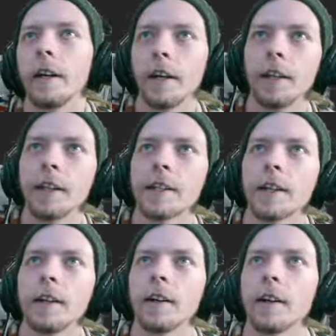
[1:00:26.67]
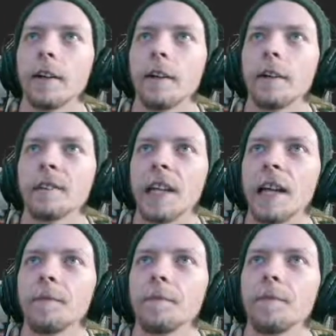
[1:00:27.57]
It is,
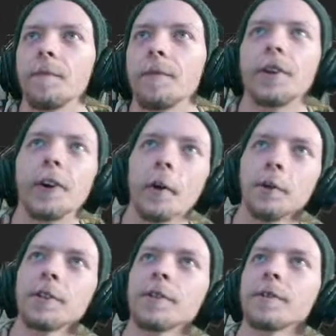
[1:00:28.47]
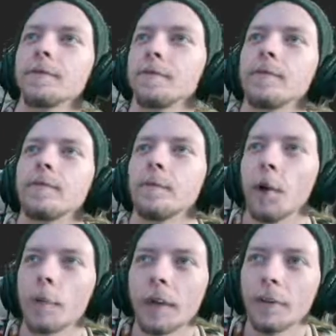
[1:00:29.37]
Dame? The ghost? What
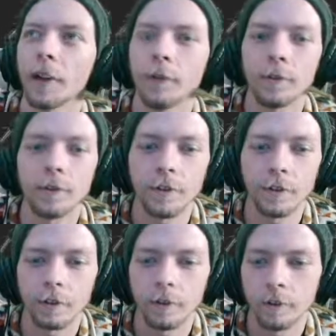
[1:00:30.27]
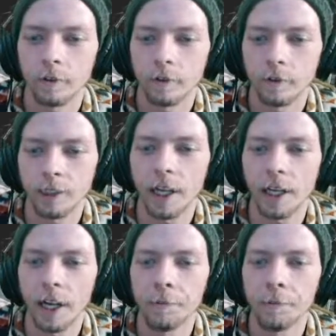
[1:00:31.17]
about the ghost? Is that a game?